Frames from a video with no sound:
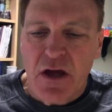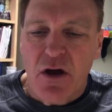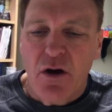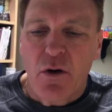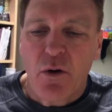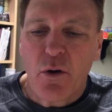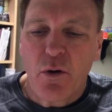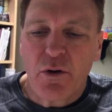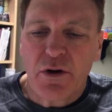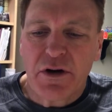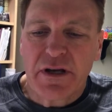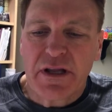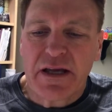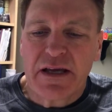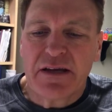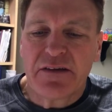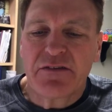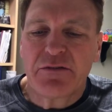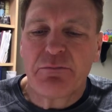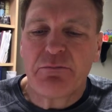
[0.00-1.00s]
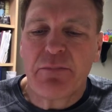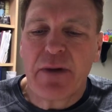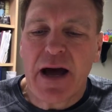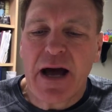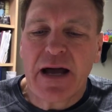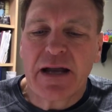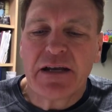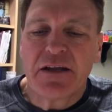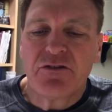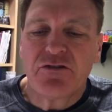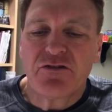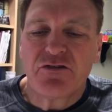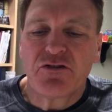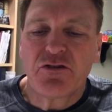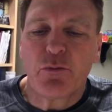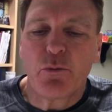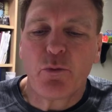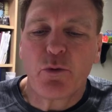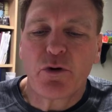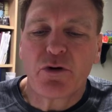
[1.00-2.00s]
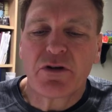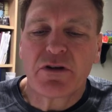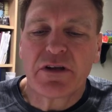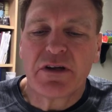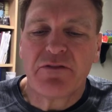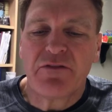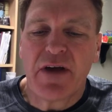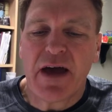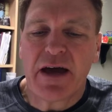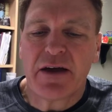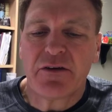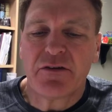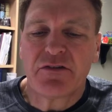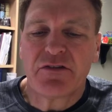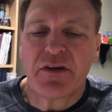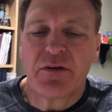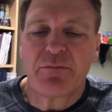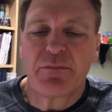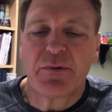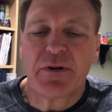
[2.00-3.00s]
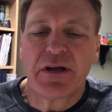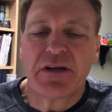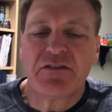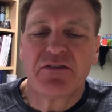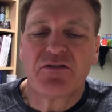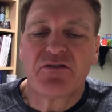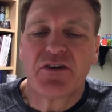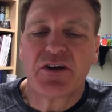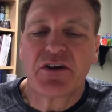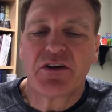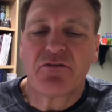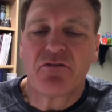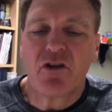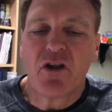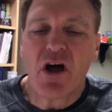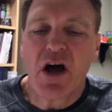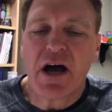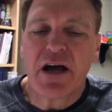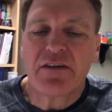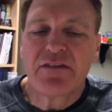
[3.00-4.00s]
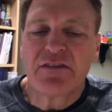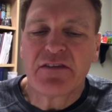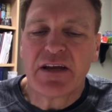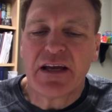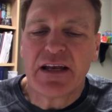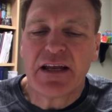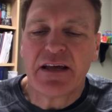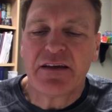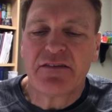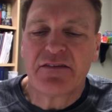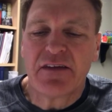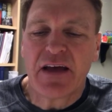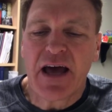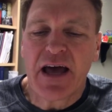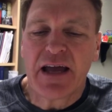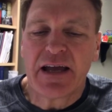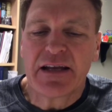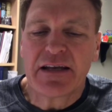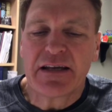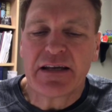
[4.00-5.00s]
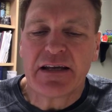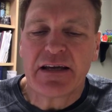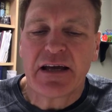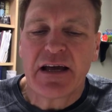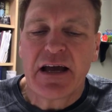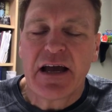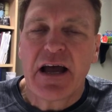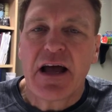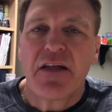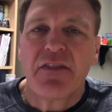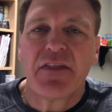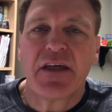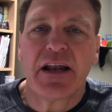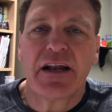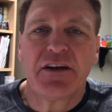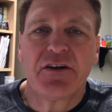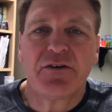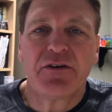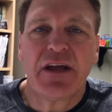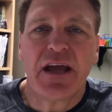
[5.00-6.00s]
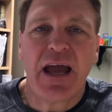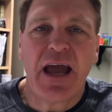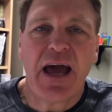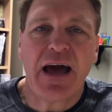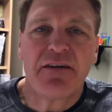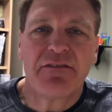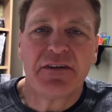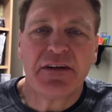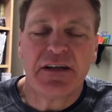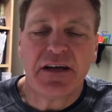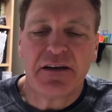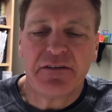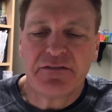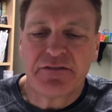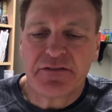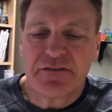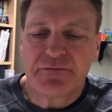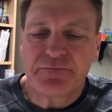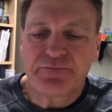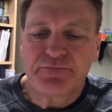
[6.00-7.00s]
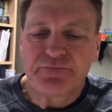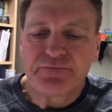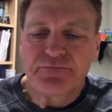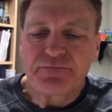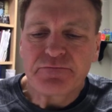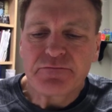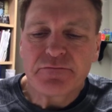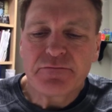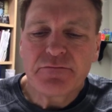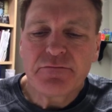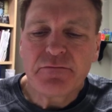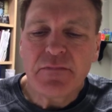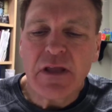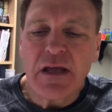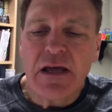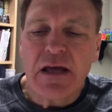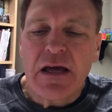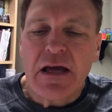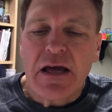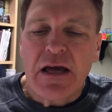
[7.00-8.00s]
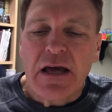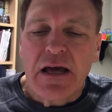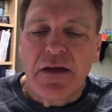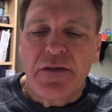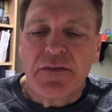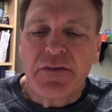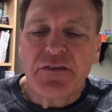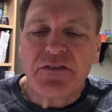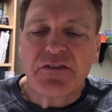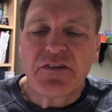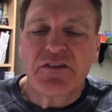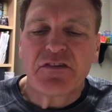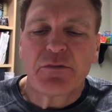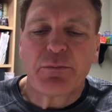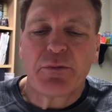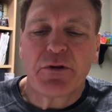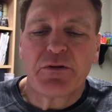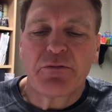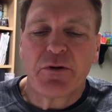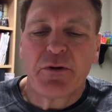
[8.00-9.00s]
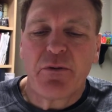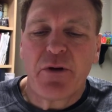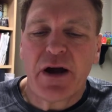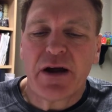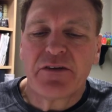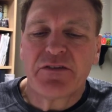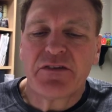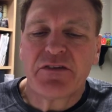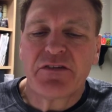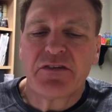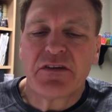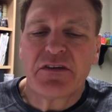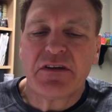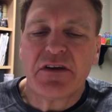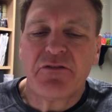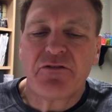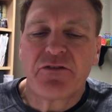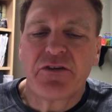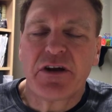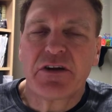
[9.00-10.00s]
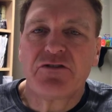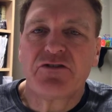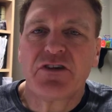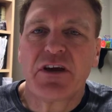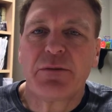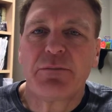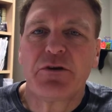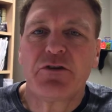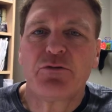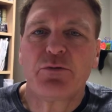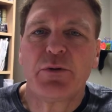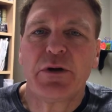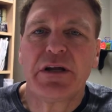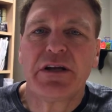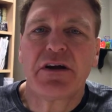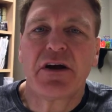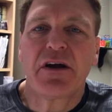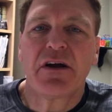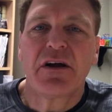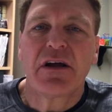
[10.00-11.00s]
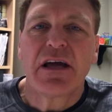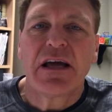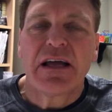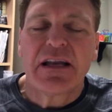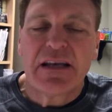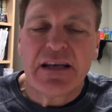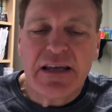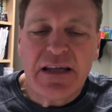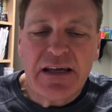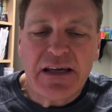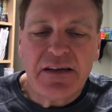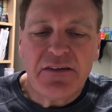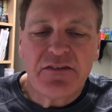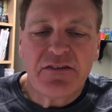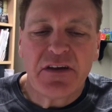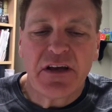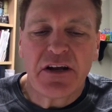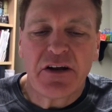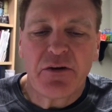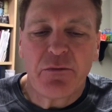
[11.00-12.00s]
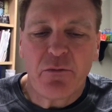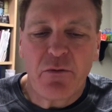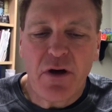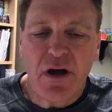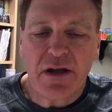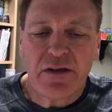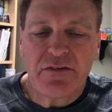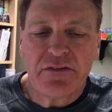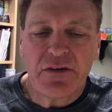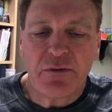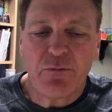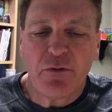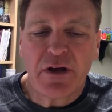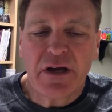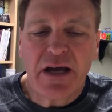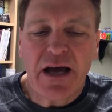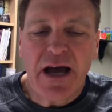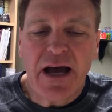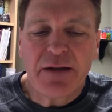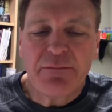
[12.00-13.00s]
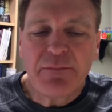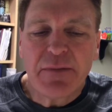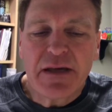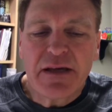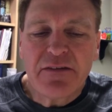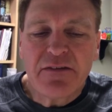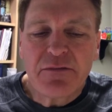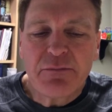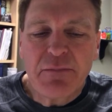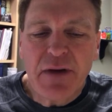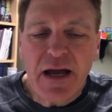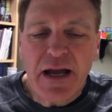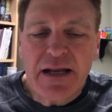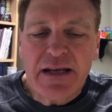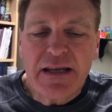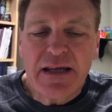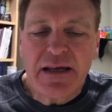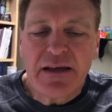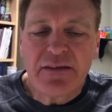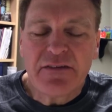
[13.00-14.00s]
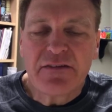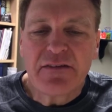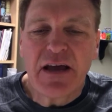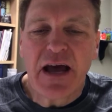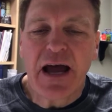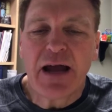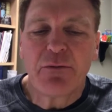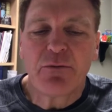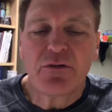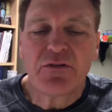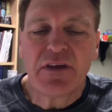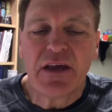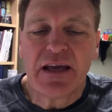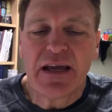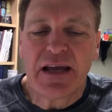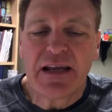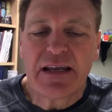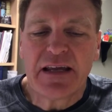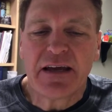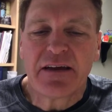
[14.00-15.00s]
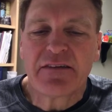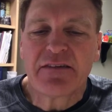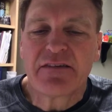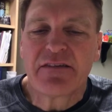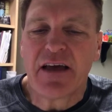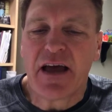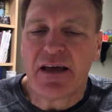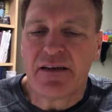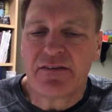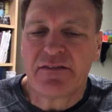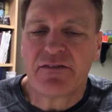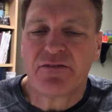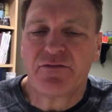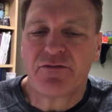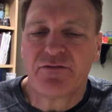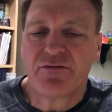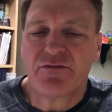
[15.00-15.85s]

Hoarding is bondage to worldly values that brings fear of loss and anxiety that I don't have enough. And this discipline requires us to differentiate between our needs and our wants. And when God meets my needs, I will take any excess